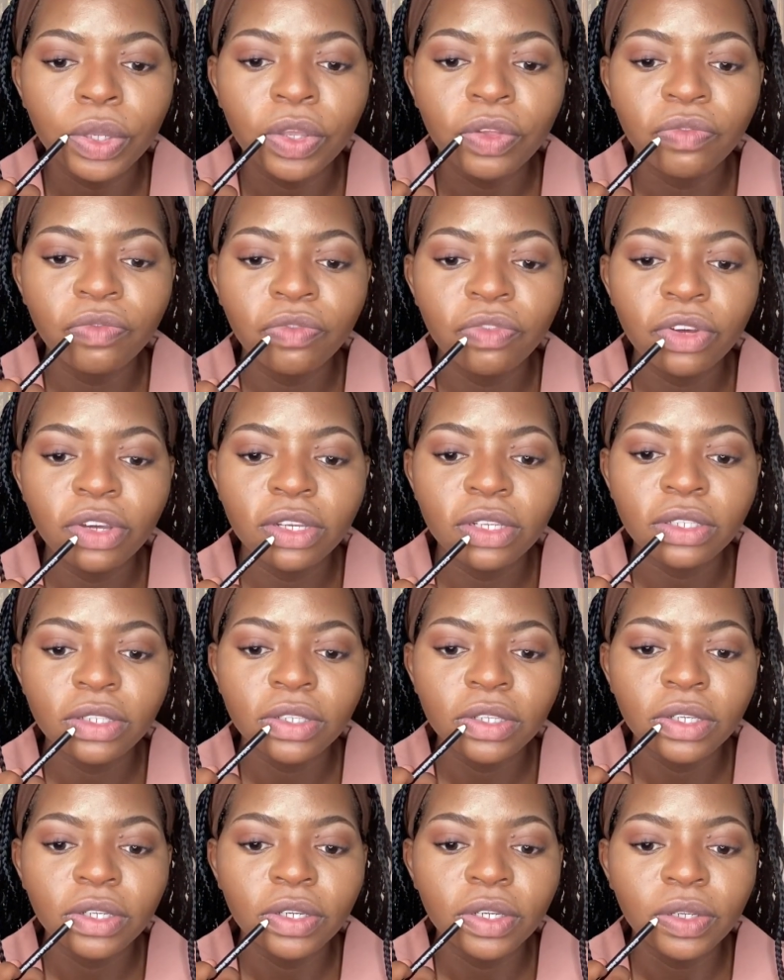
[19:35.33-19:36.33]

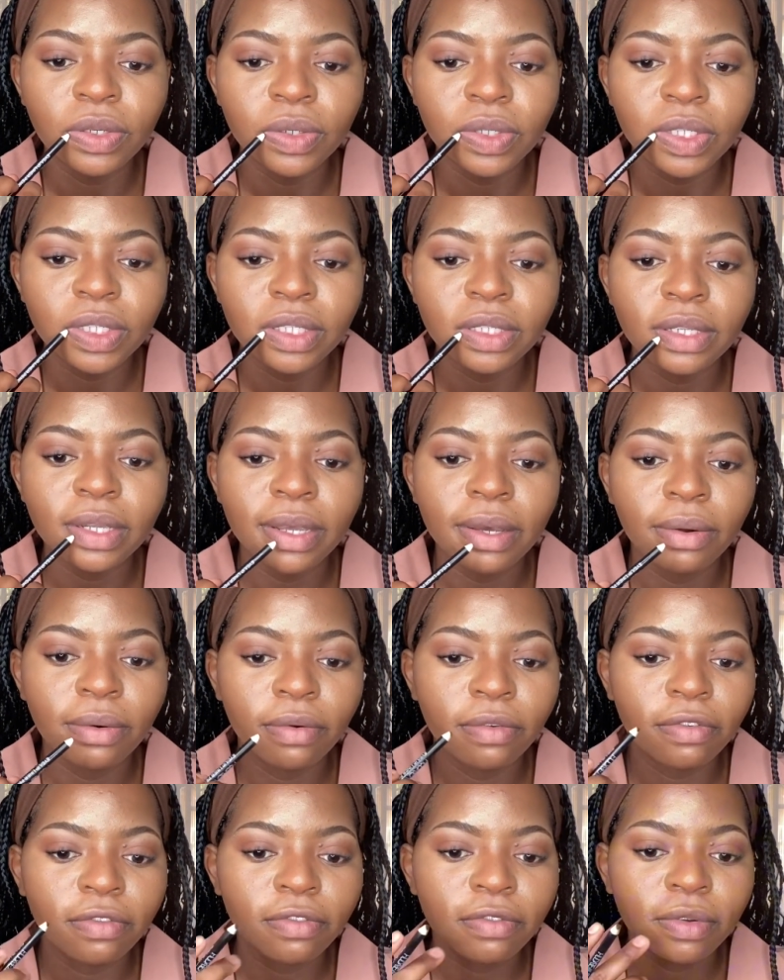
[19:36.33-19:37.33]
invest in
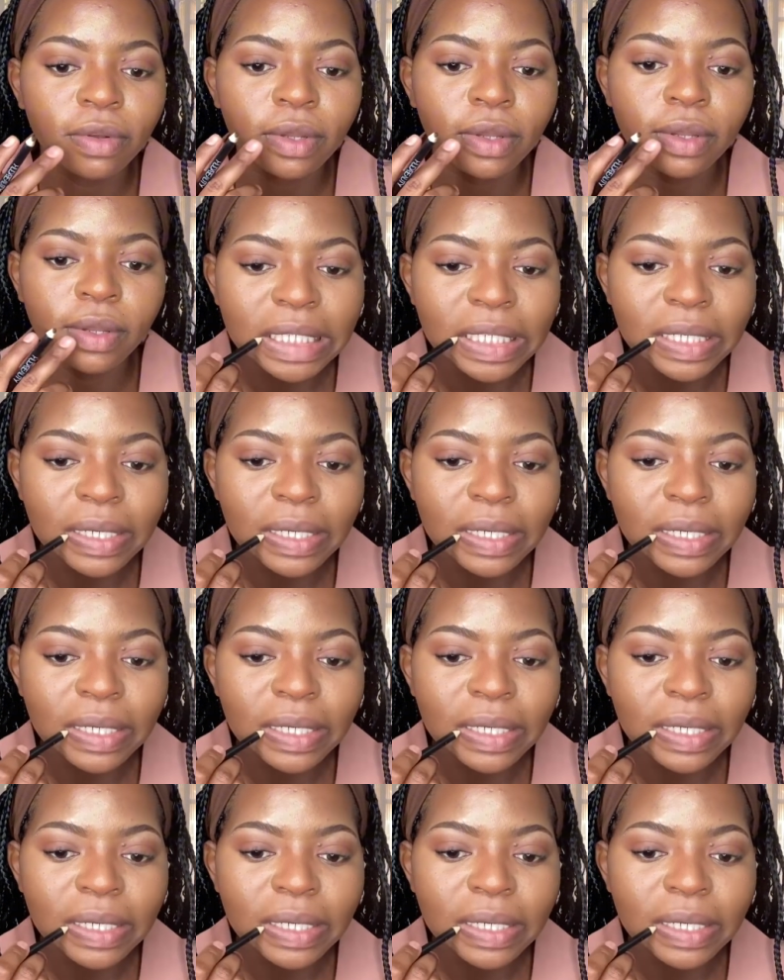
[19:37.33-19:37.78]
yourself.